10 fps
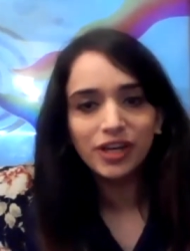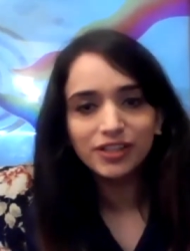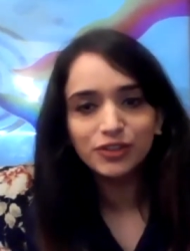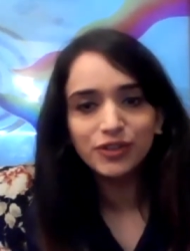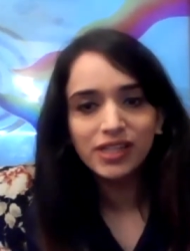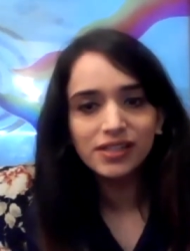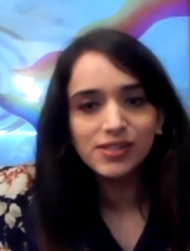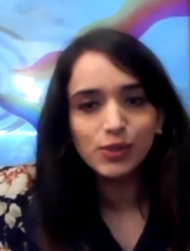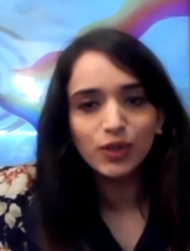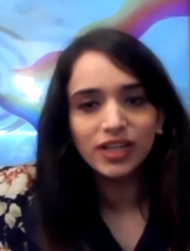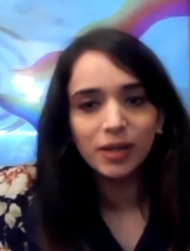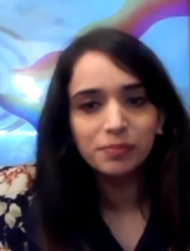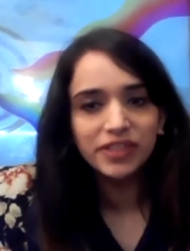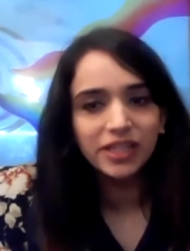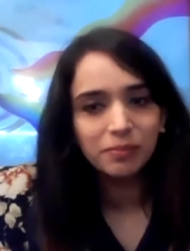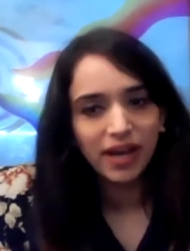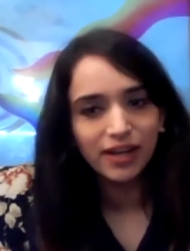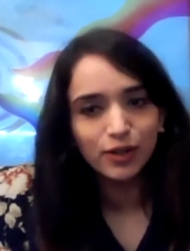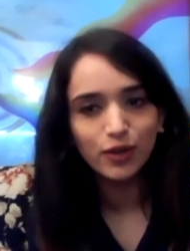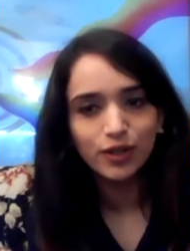We are a three years old company in
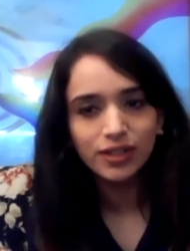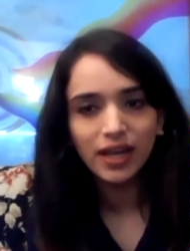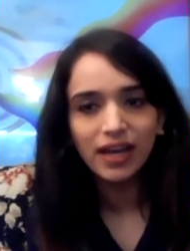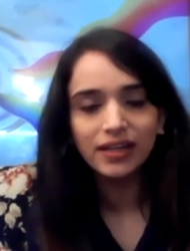Bangalore